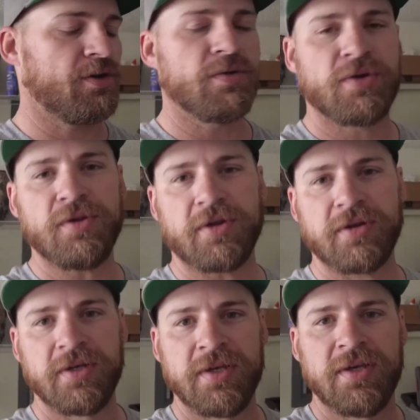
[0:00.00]
new
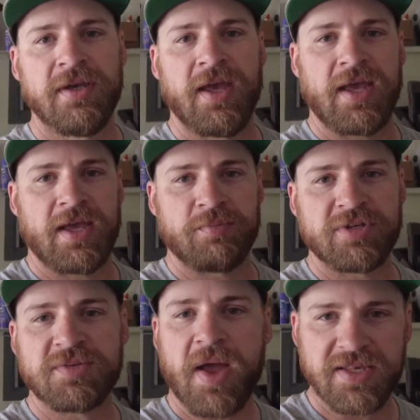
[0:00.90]
cooler and
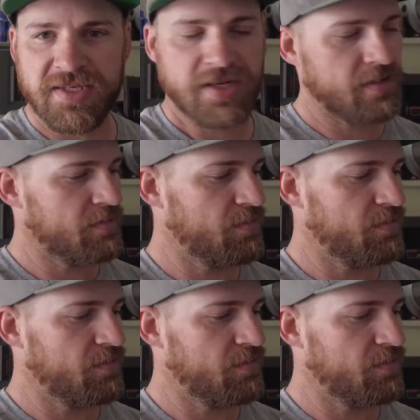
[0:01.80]
put some ice in it,